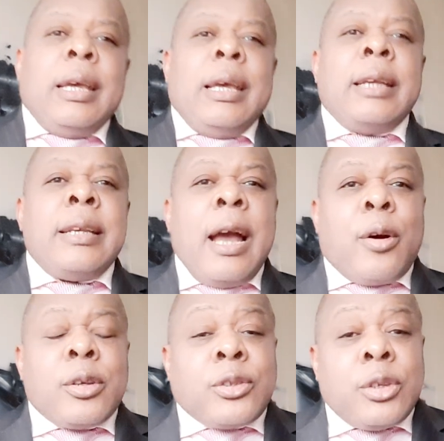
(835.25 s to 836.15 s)
In their
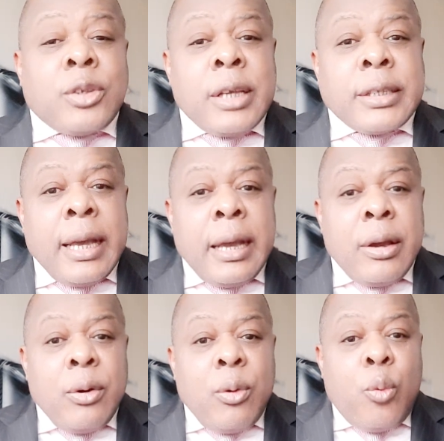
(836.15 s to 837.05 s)
constitution, it says
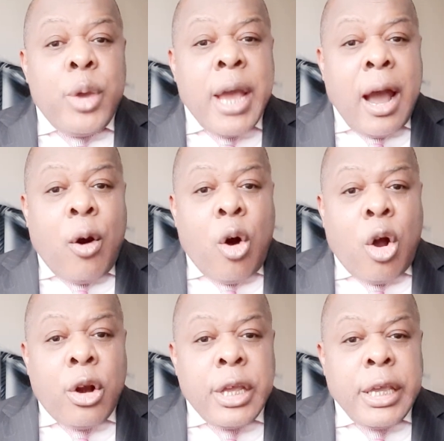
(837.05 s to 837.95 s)
we are
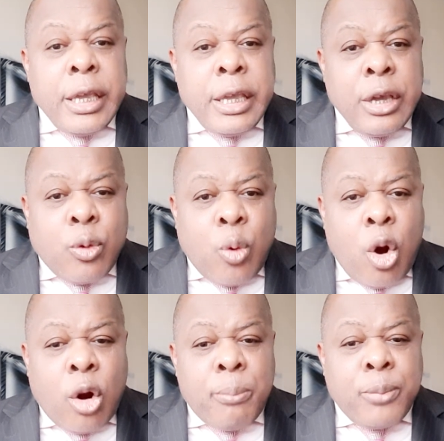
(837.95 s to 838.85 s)
all
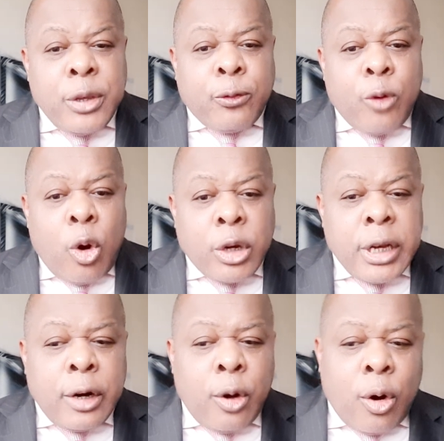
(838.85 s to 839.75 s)
equal before
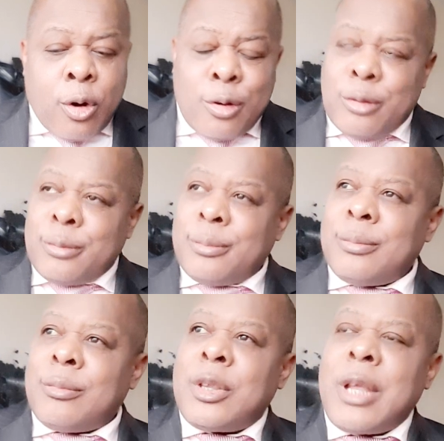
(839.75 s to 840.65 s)
the law.
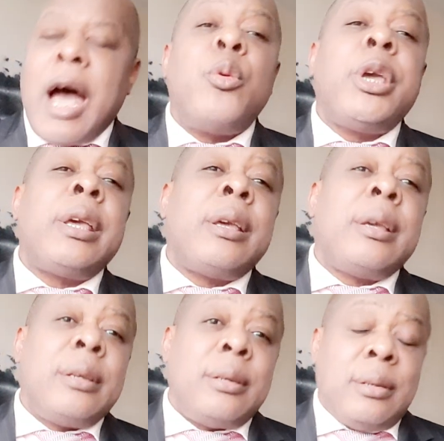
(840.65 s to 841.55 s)
Are we?